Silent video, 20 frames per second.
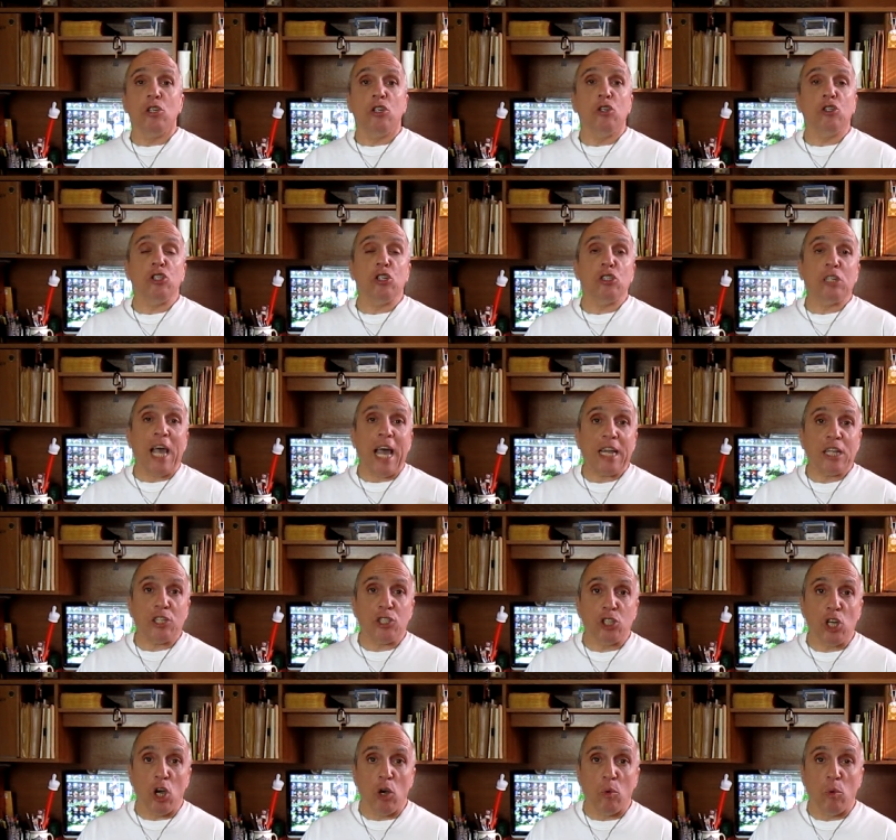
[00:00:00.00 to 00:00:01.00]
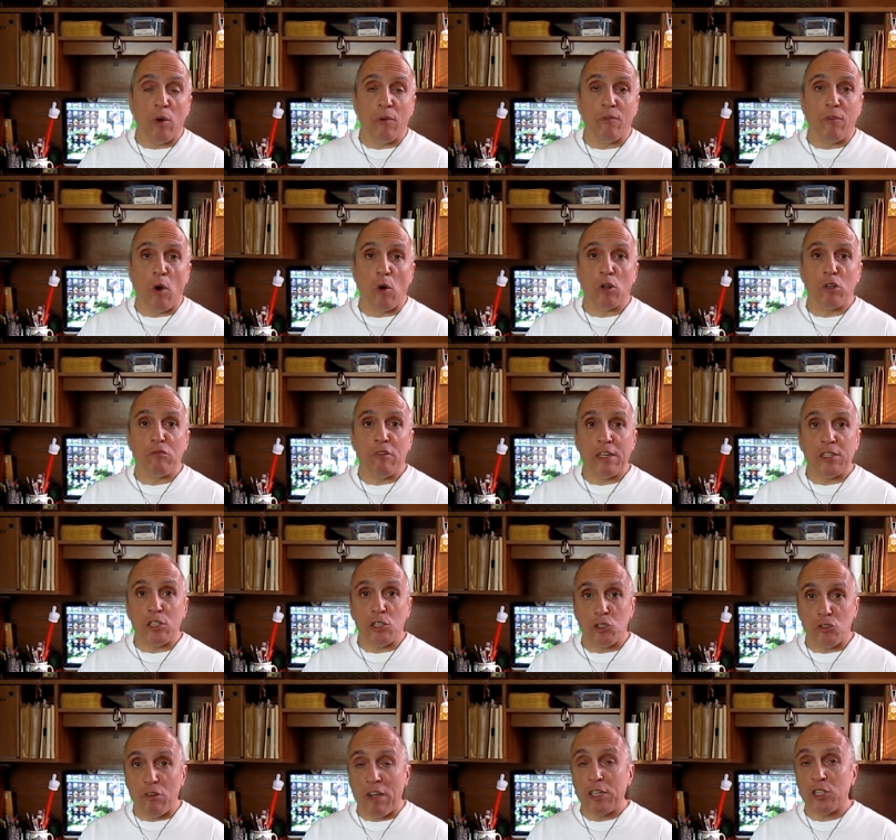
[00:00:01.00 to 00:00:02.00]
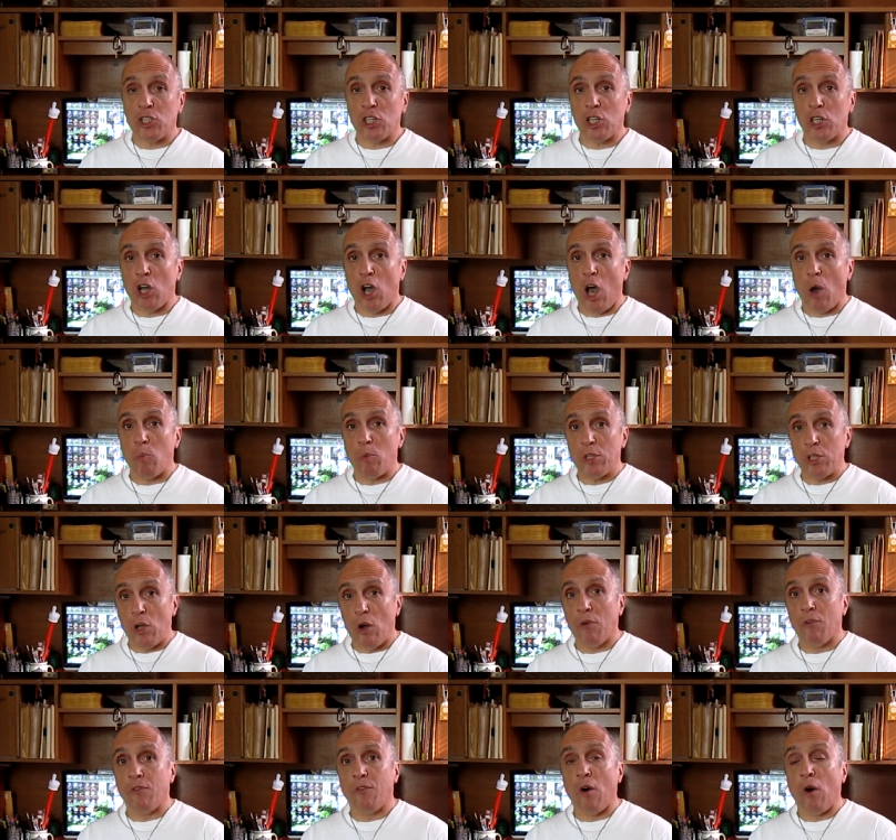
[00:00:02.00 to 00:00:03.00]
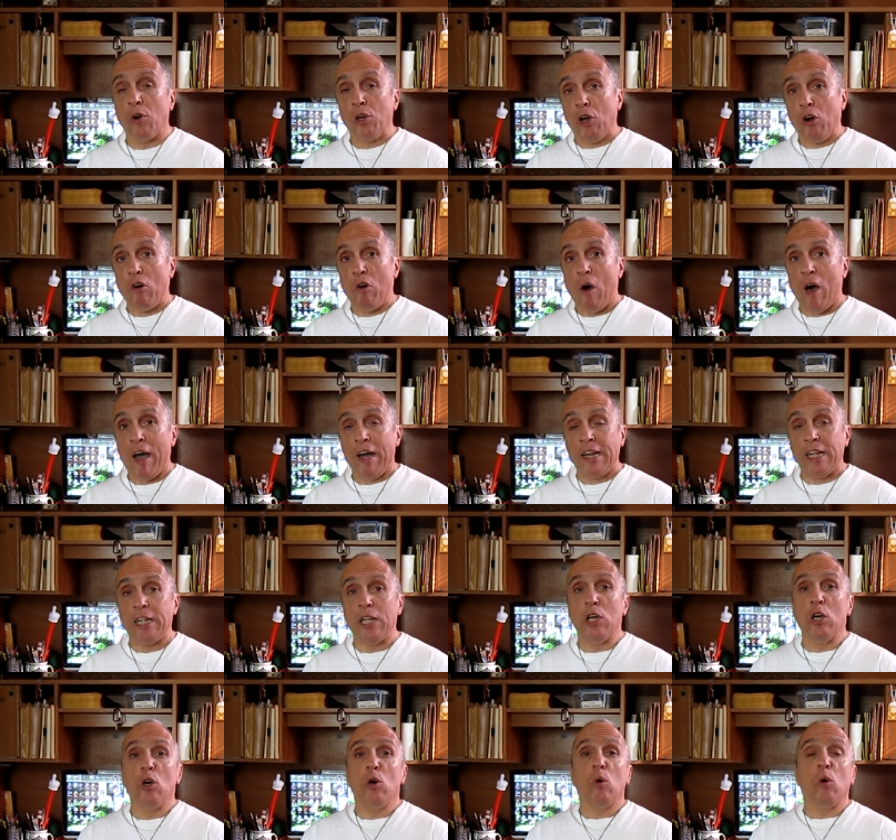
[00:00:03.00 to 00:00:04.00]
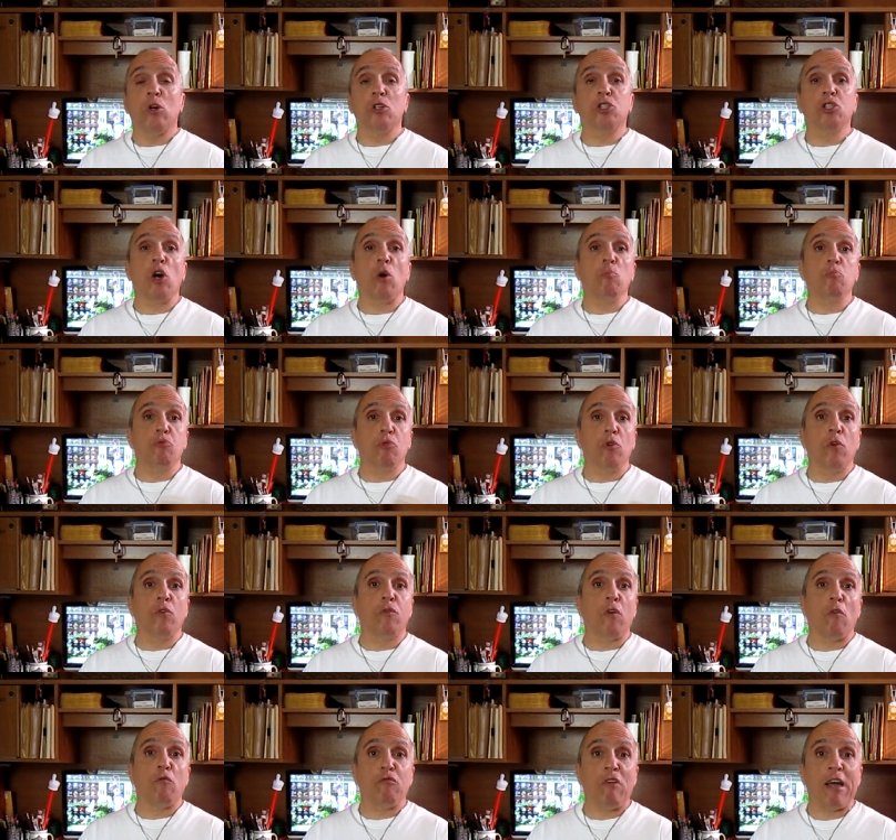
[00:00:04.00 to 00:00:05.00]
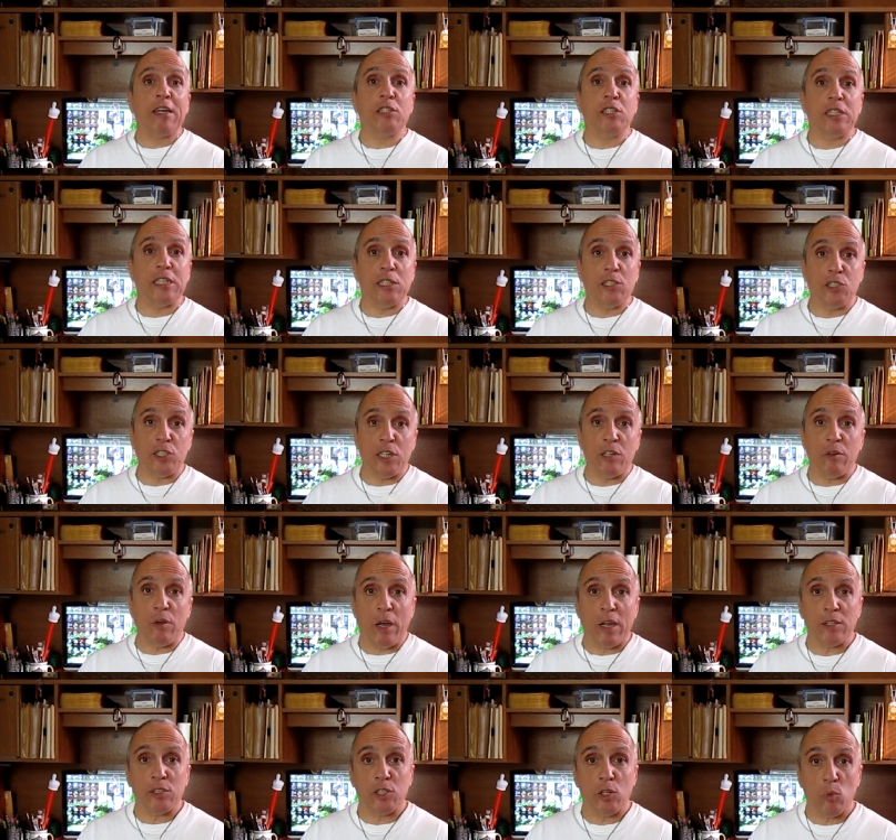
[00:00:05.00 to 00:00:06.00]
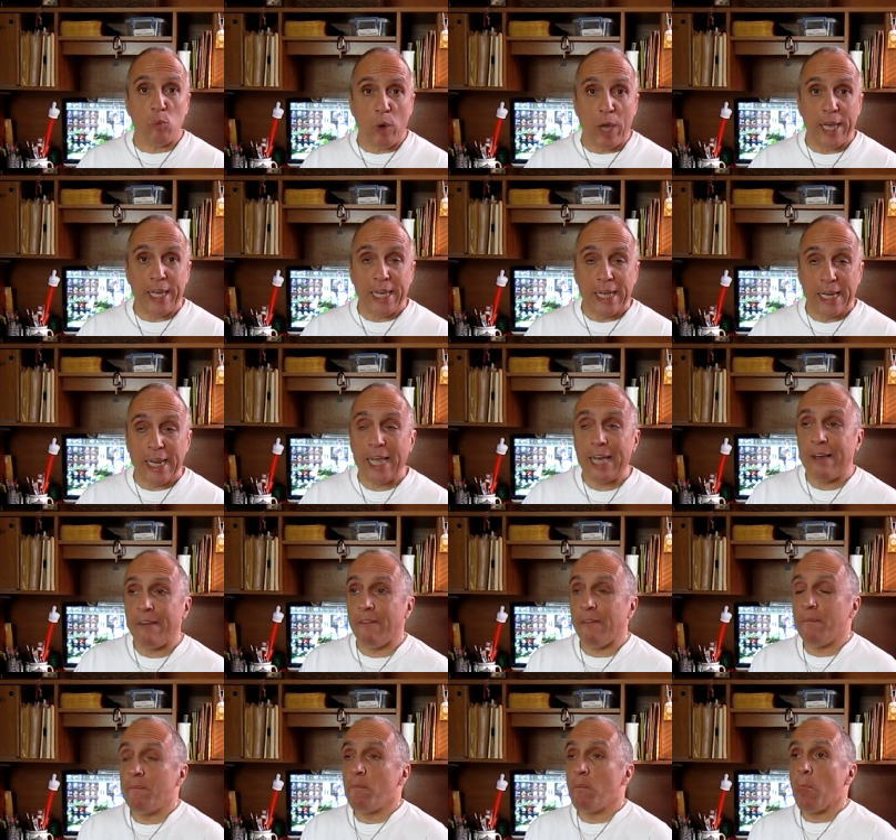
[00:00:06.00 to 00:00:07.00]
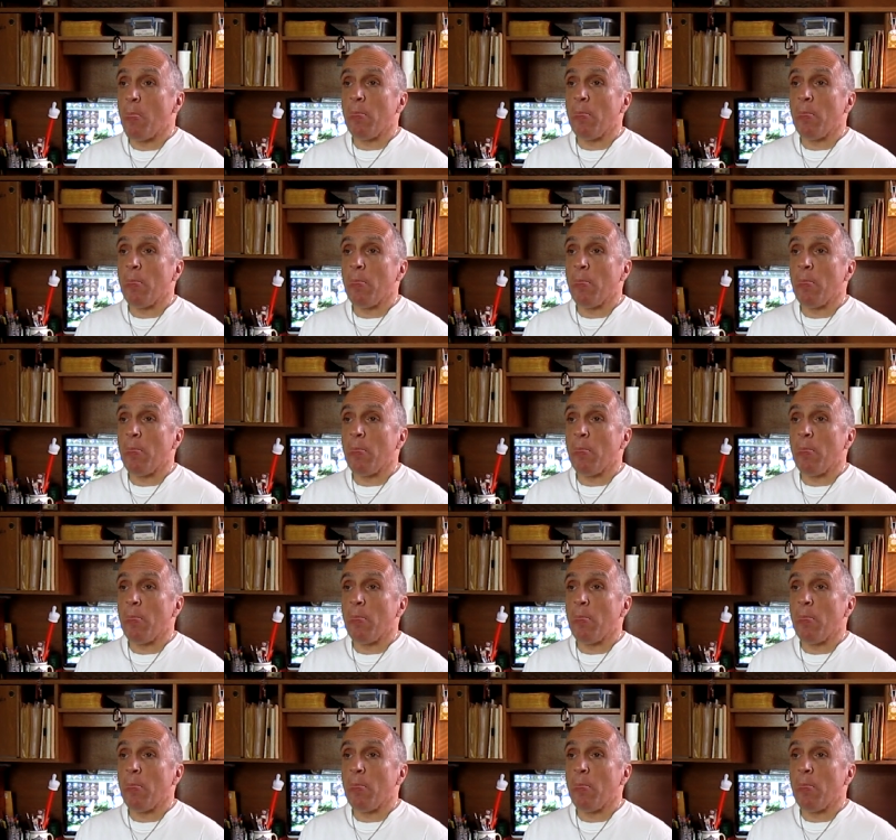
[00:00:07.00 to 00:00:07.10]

you just had to show a voter registration card with no photo on it or some proof of residency as to where you live.